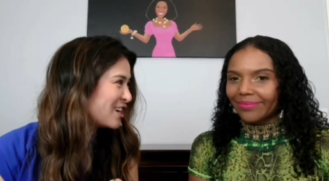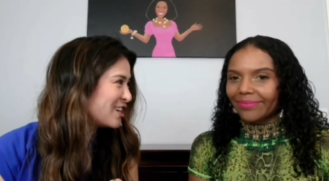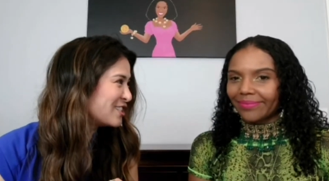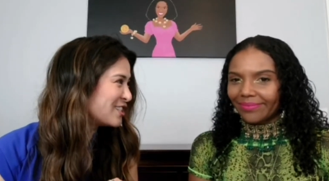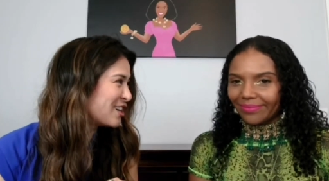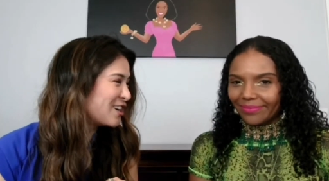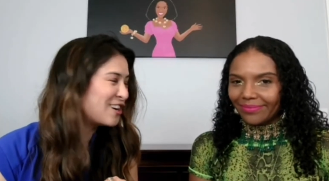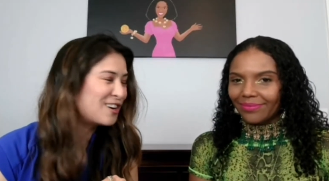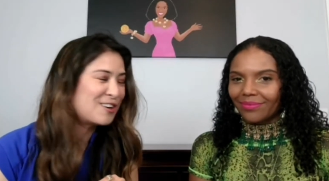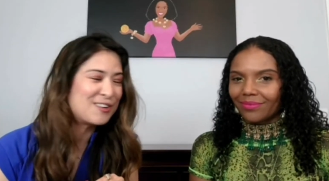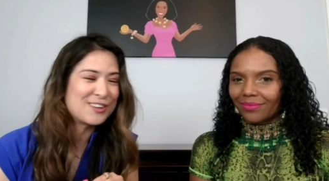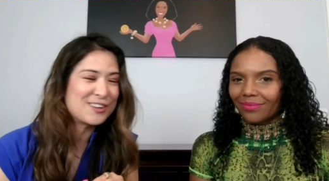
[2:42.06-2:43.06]
Speaker 1: So,
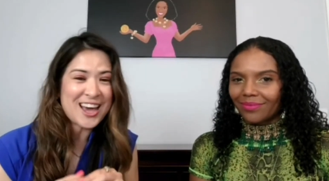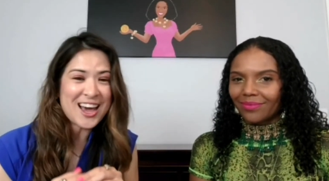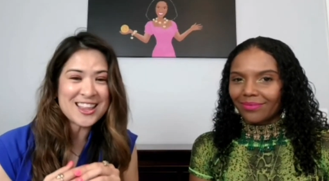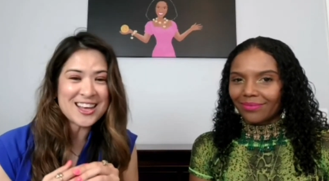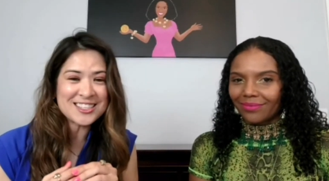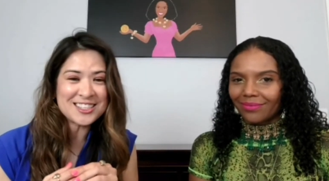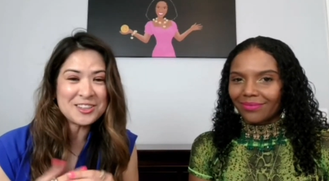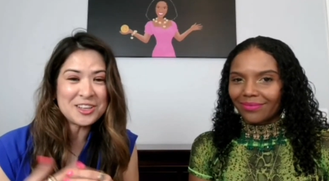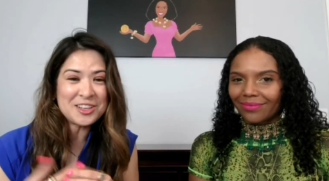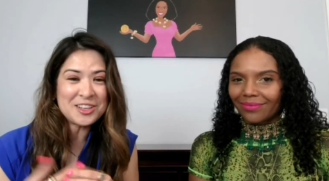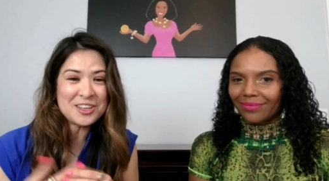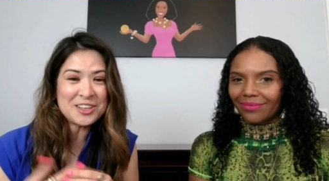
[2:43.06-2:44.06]
yeah, that's a little
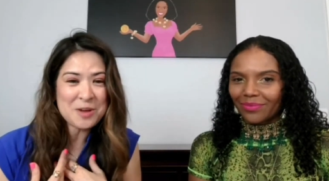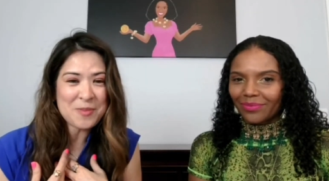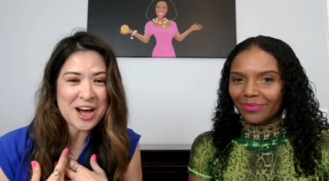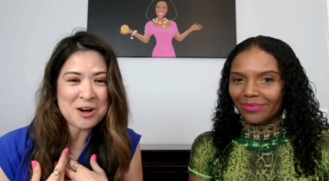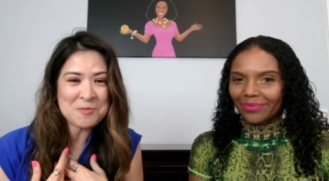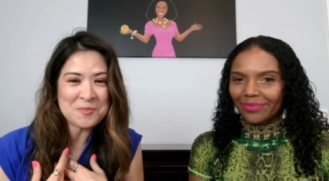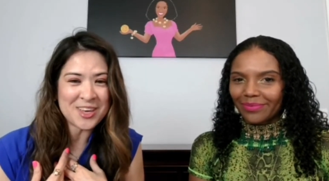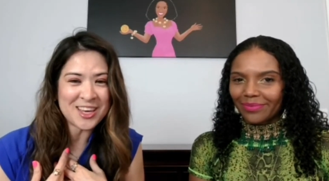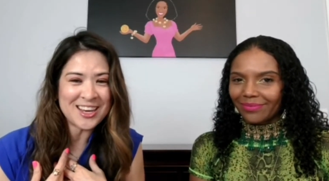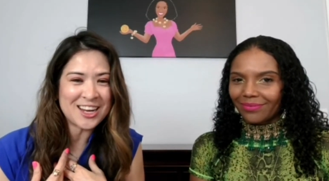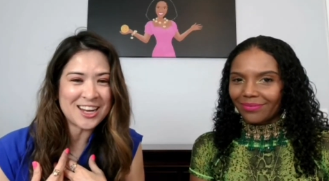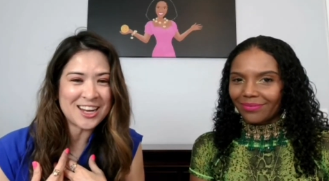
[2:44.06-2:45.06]
bit about me,
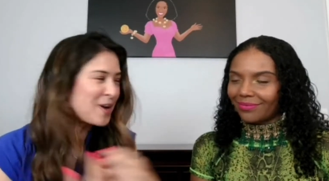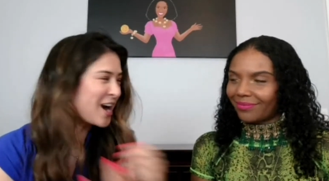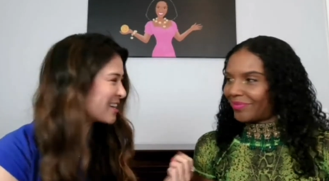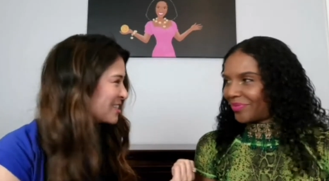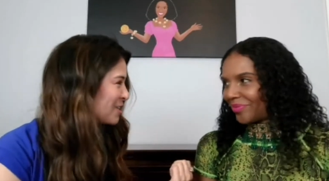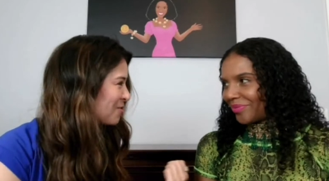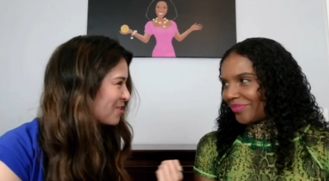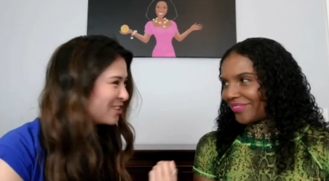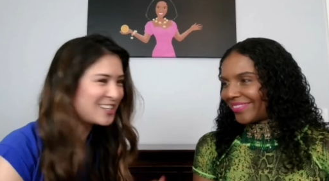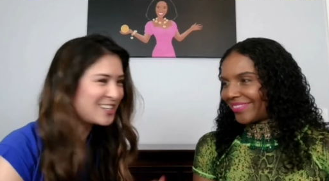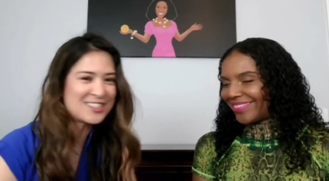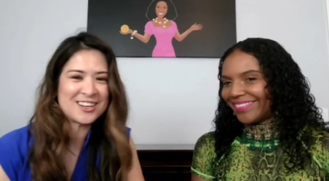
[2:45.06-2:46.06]
and I'll pass it over to
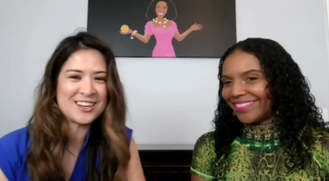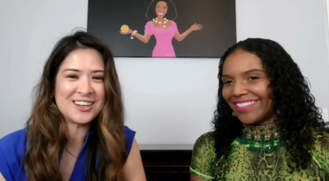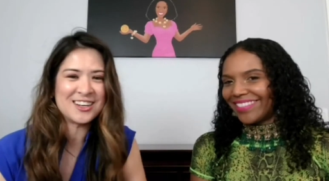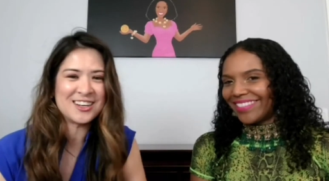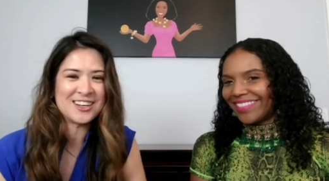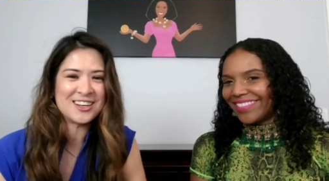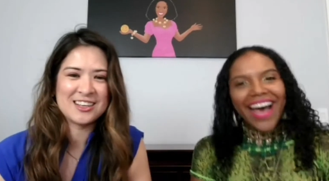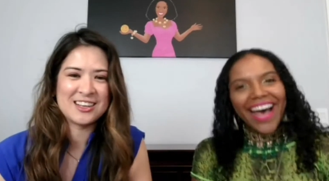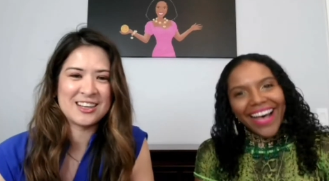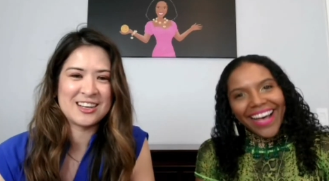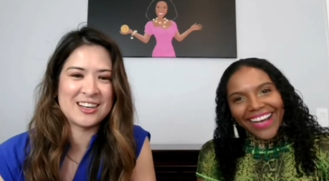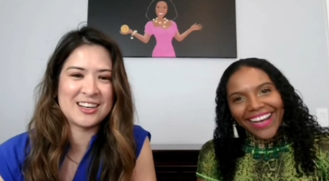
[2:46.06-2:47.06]
Lisa.
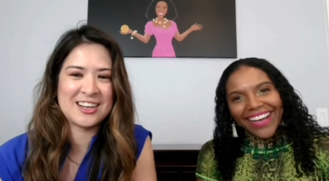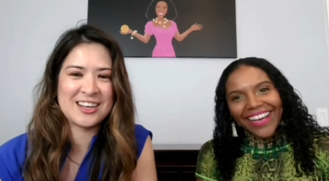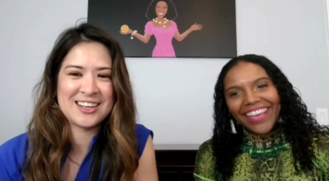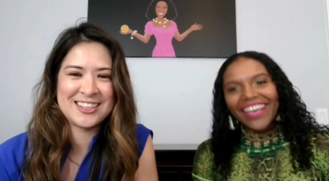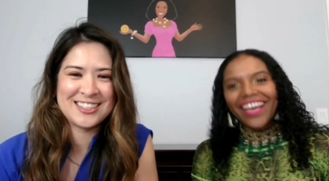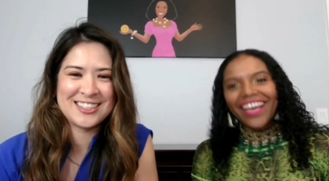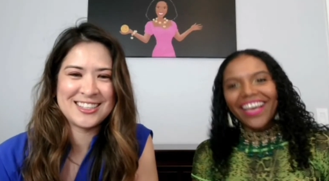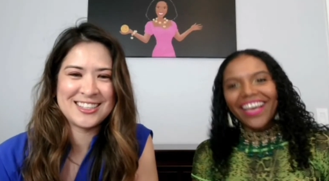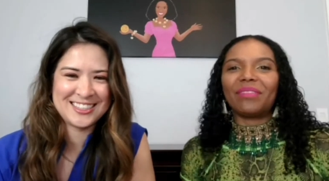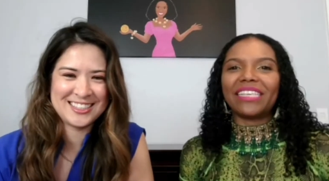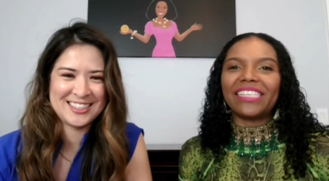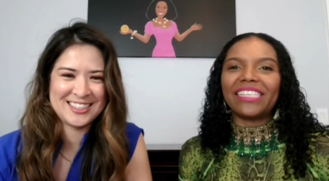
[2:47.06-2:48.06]
Speaker 2: Hi, I'm
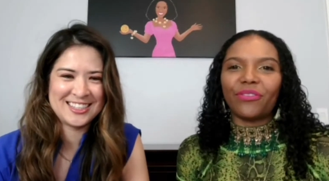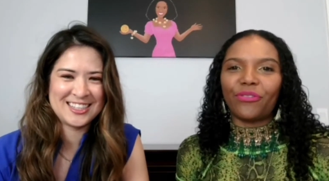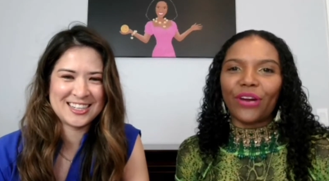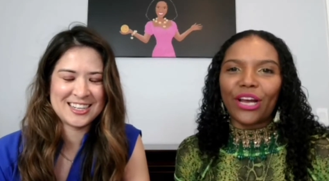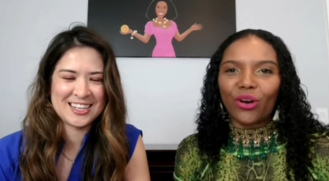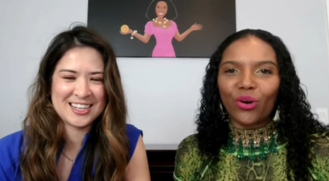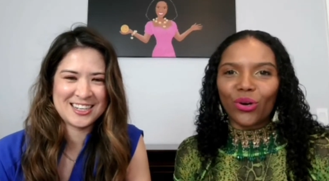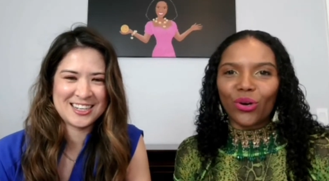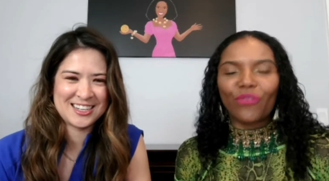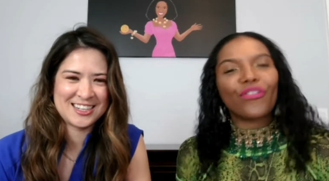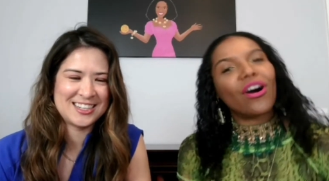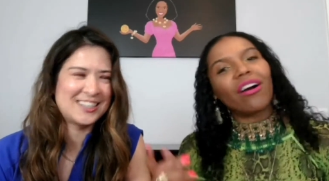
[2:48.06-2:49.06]
Lisa Francor,
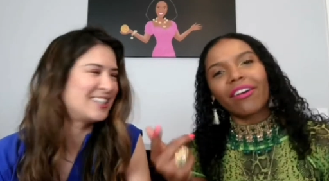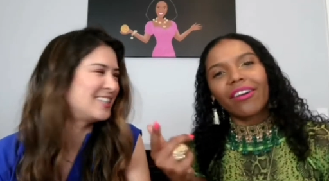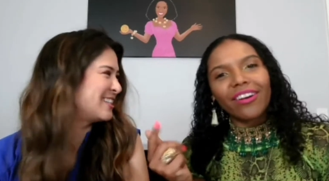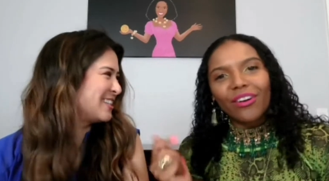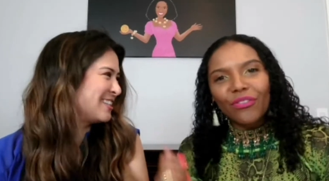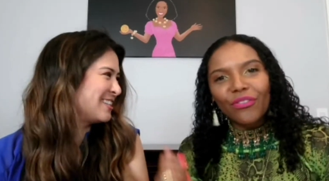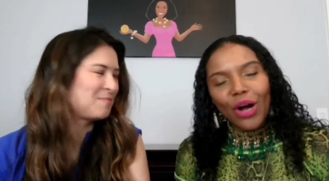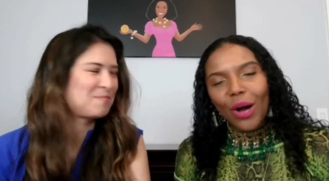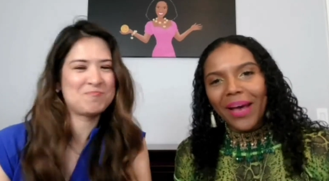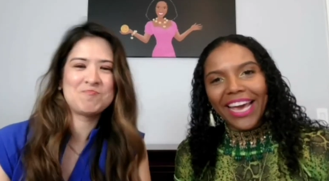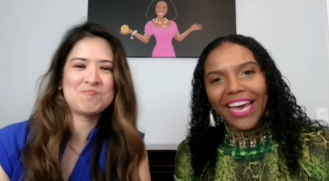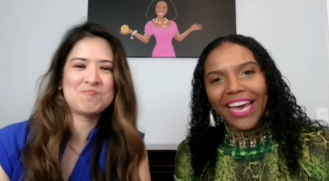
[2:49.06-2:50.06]
Front Girl for all my
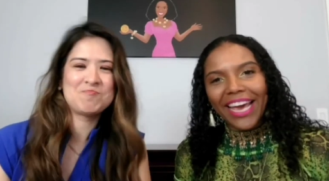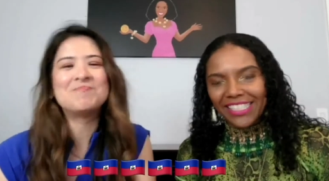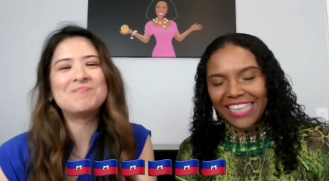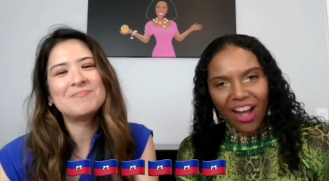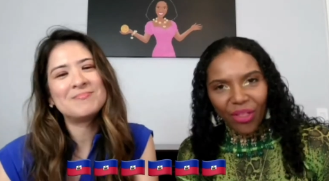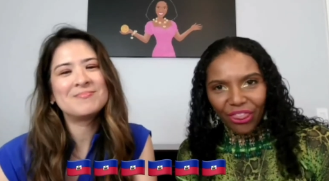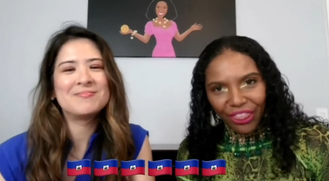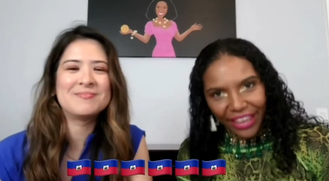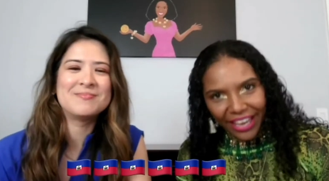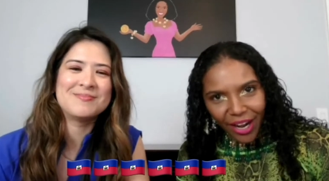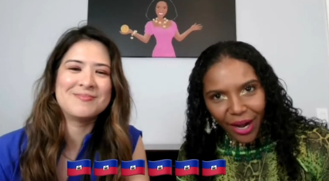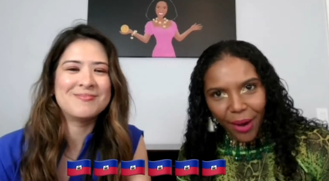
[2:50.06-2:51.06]
Haitians out
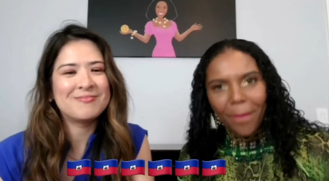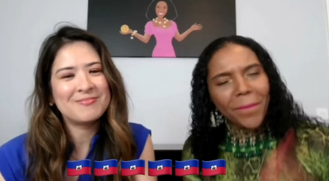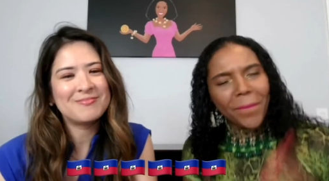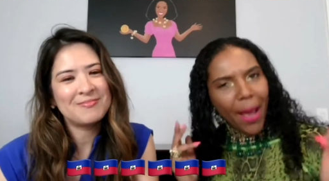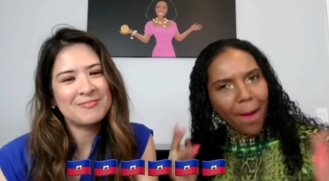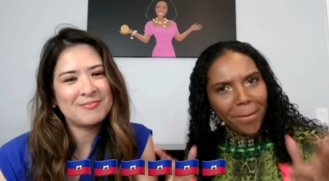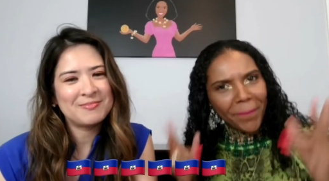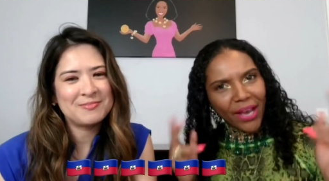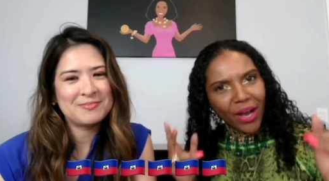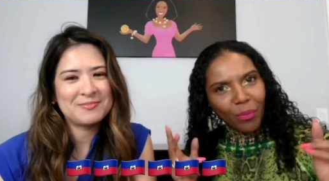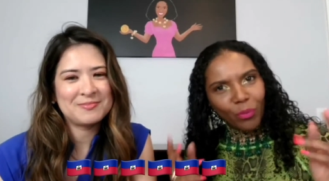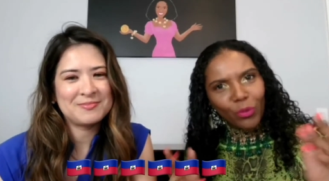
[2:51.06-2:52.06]
there. Yep, yep,
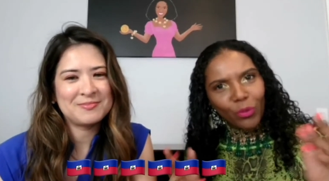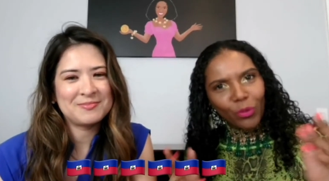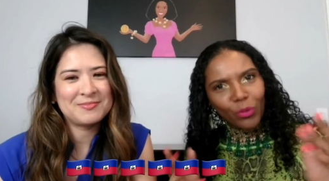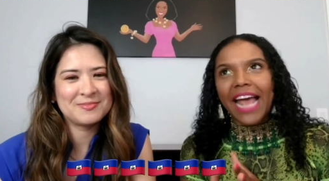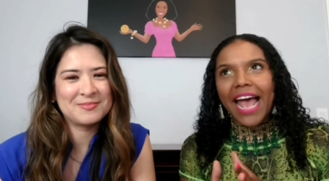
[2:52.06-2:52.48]
which is an